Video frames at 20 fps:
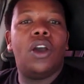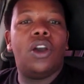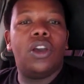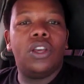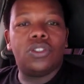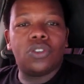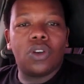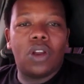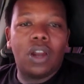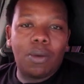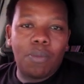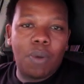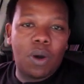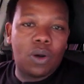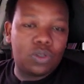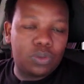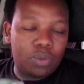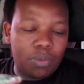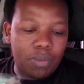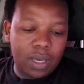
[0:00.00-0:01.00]
it's all
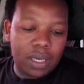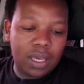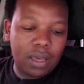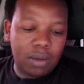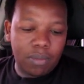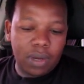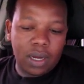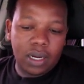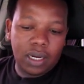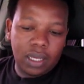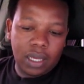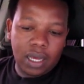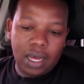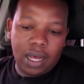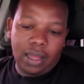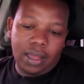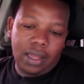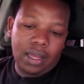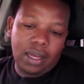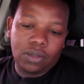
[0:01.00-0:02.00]
about making money,
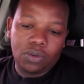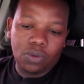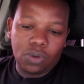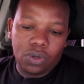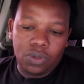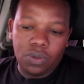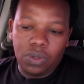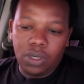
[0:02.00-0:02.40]
and that's what